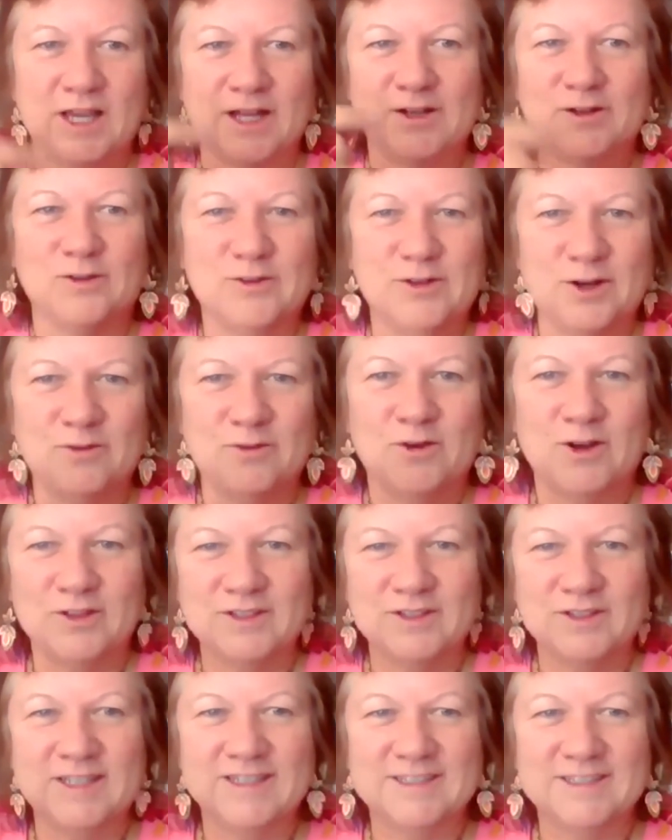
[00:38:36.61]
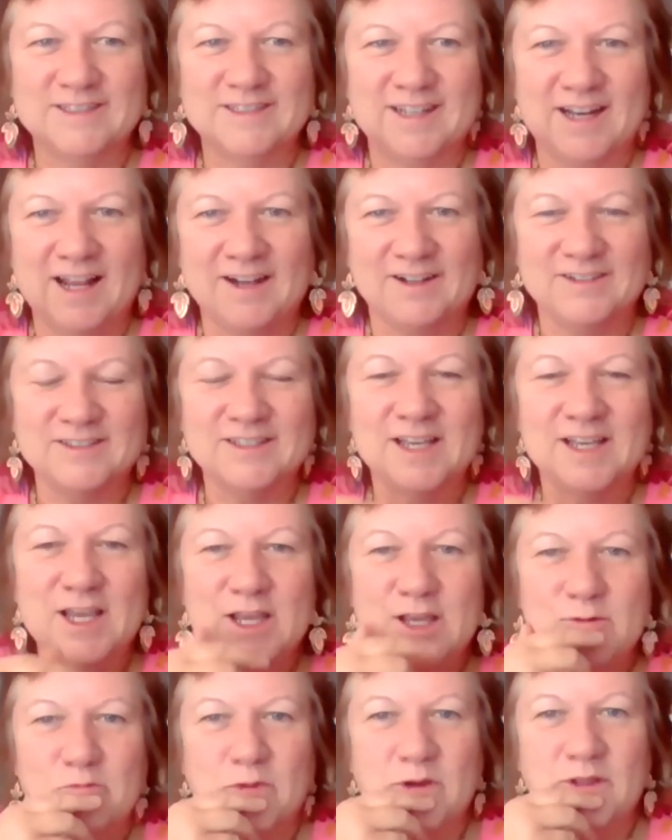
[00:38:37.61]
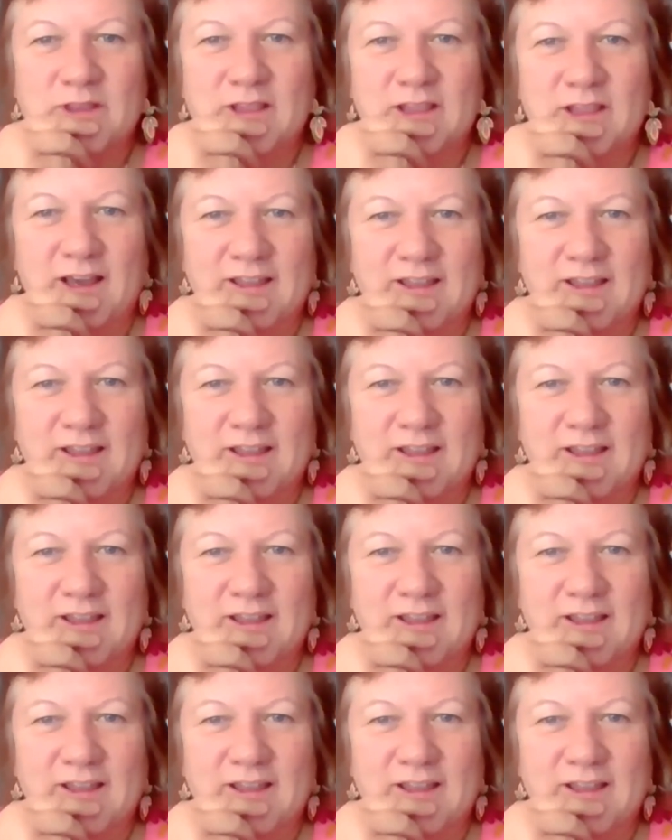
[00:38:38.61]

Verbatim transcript: I don't know all the ins and outs, but